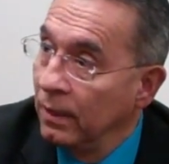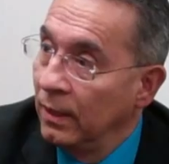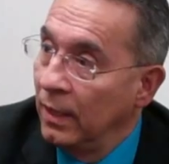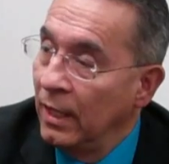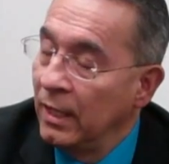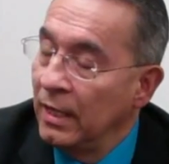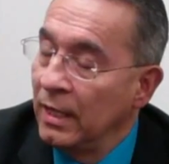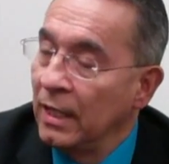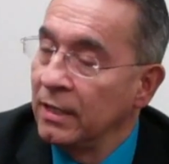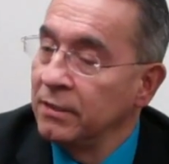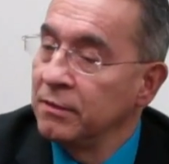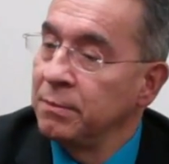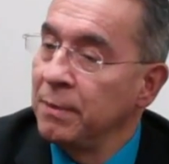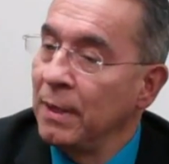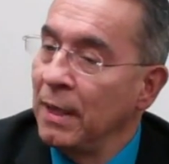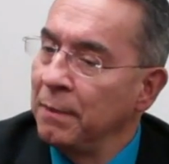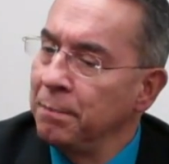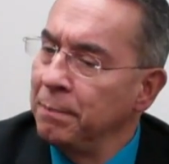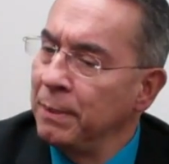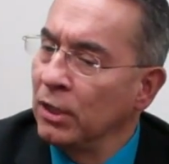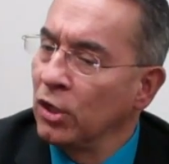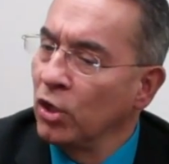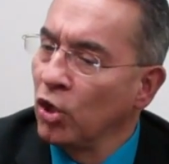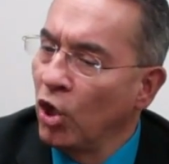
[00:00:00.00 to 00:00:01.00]

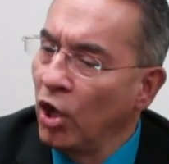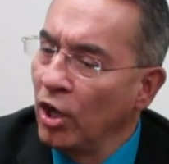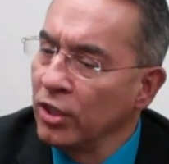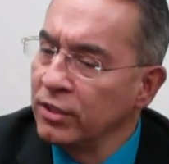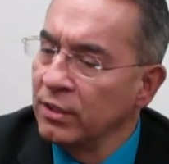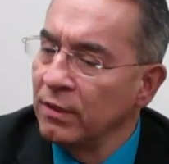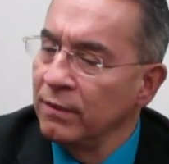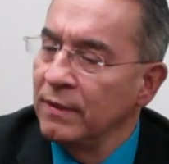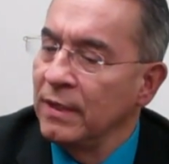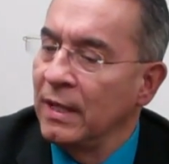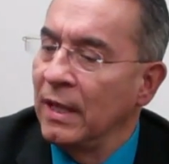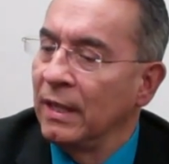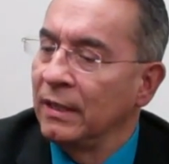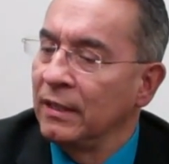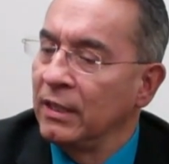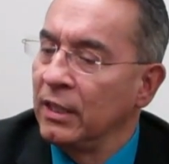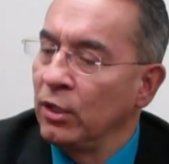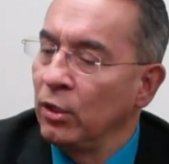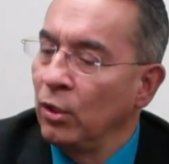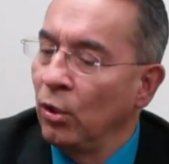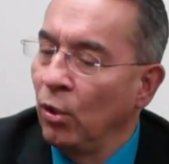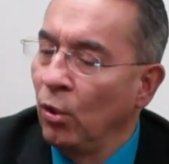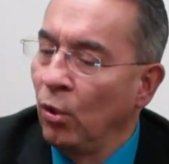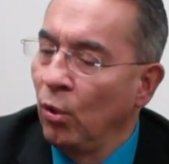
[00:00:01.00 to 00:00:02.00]
And because of that,
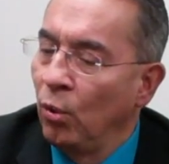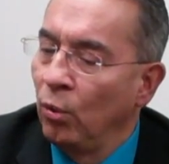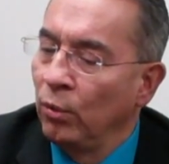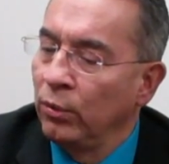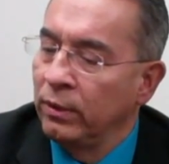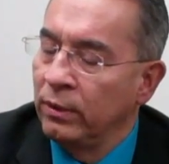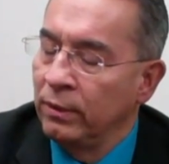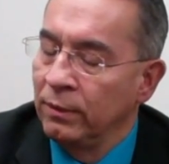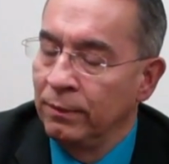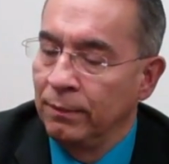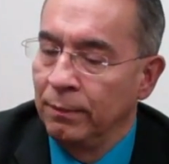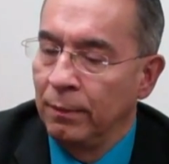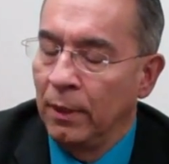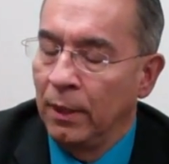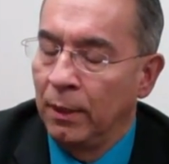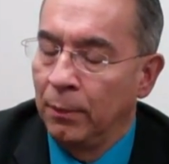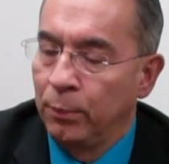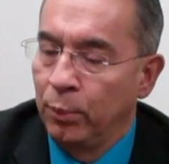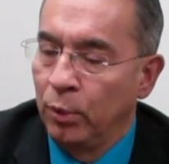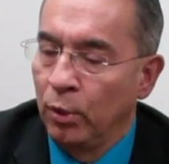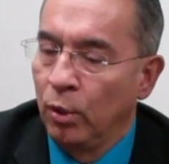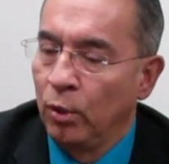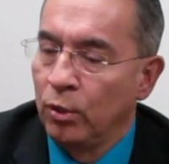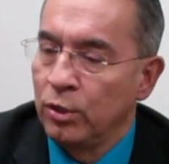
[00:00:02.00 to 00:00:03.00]
the old
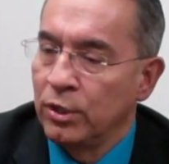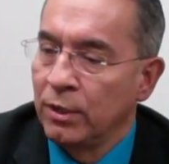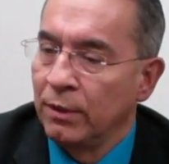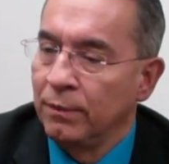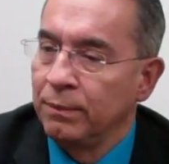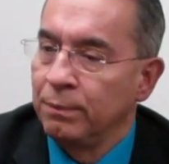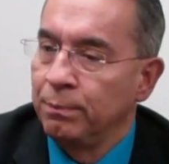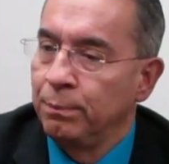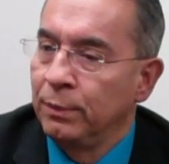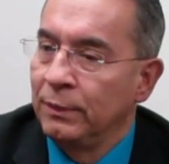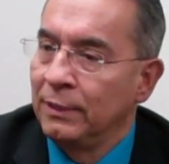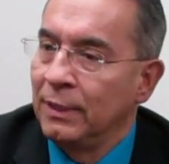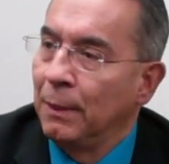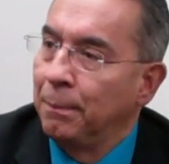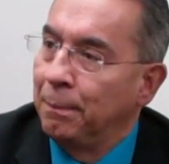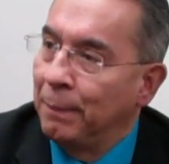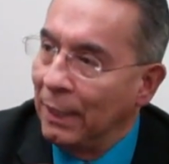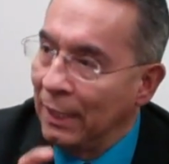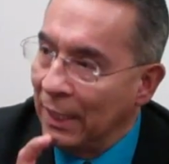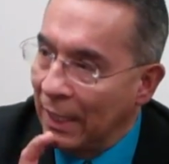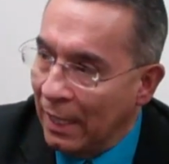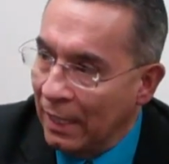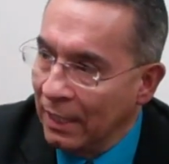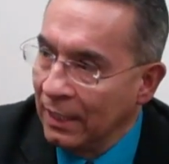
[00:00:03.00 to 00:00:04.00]
approach of la
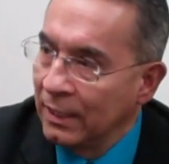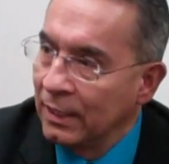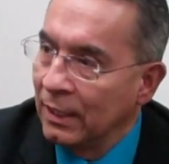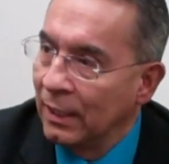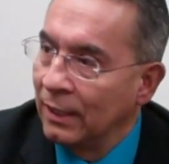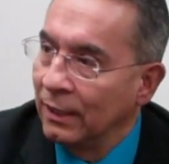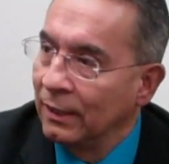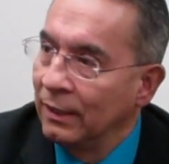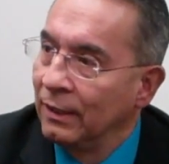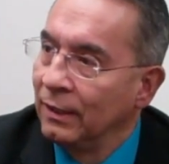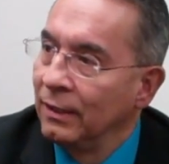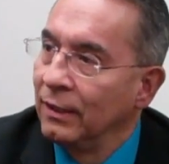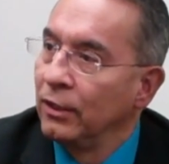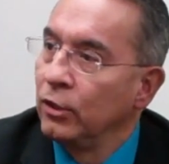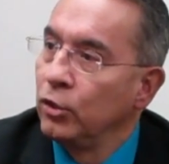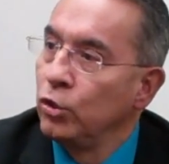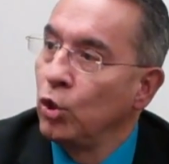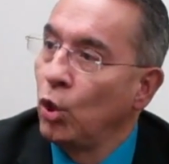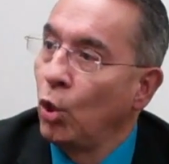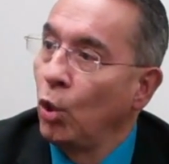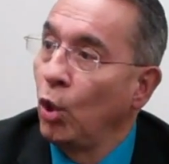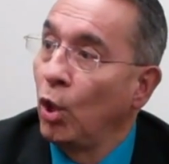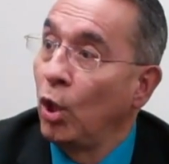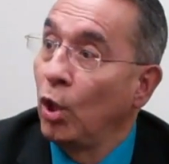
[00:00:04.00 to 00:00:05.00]
palanca
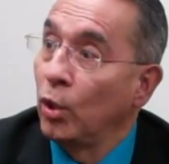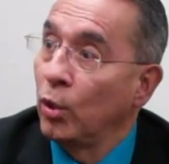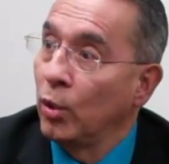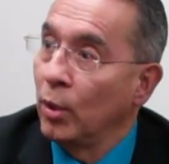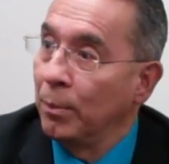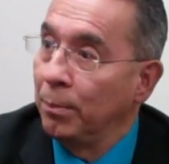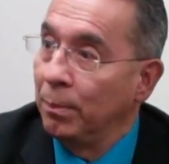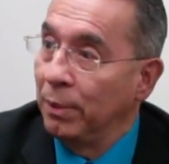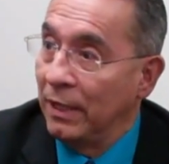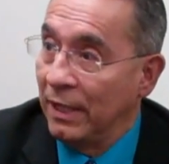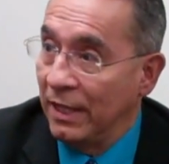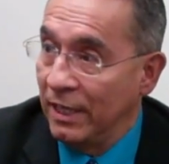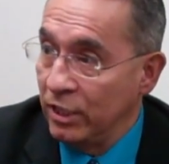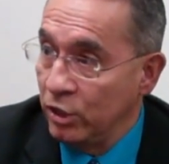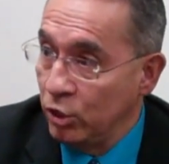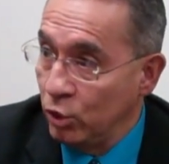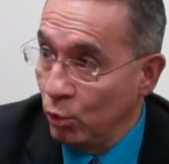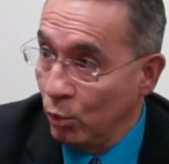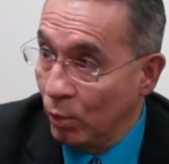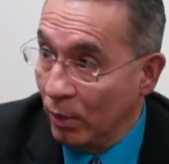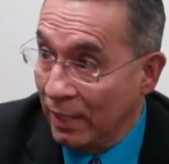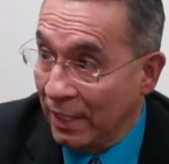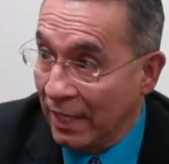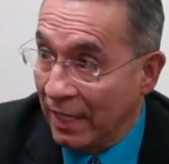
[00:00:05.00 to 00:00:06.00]
no longer applies
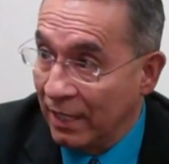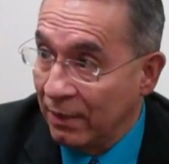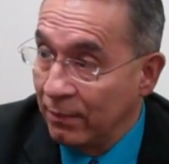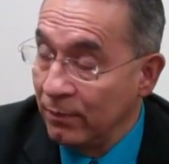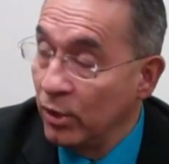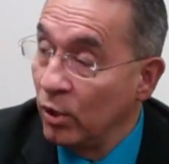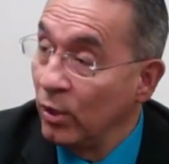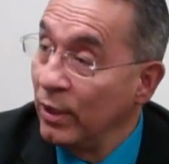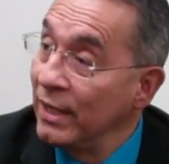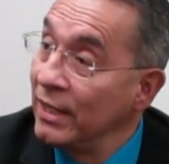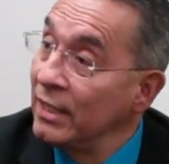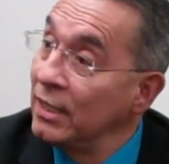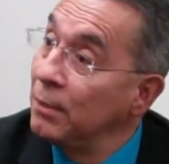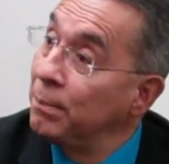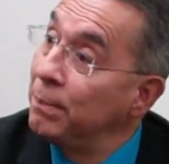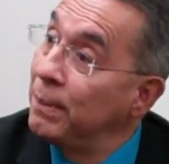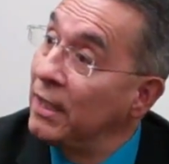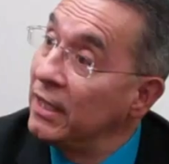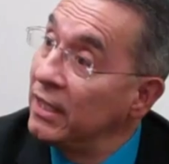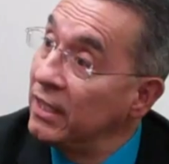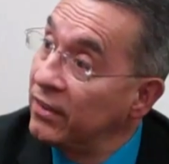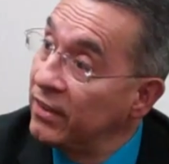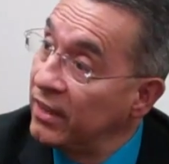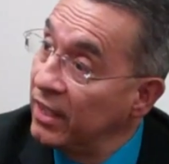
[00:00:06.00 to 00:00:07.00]
to a lot of them. They're
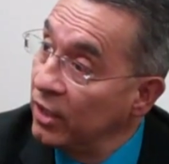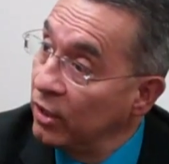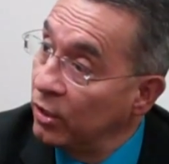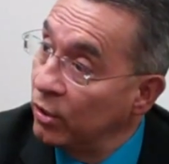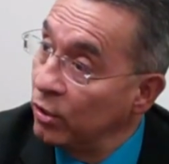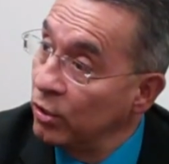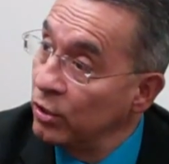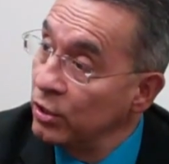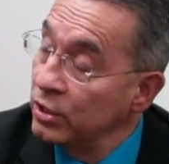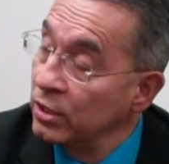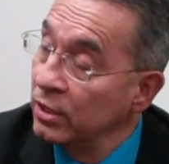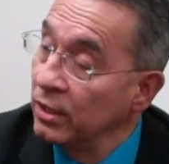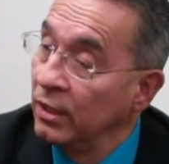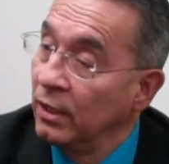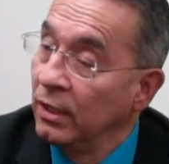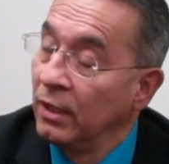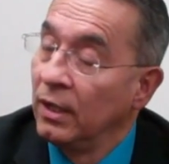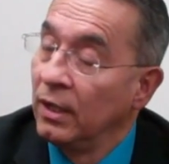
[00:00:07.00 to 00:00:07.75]
independent thinkers.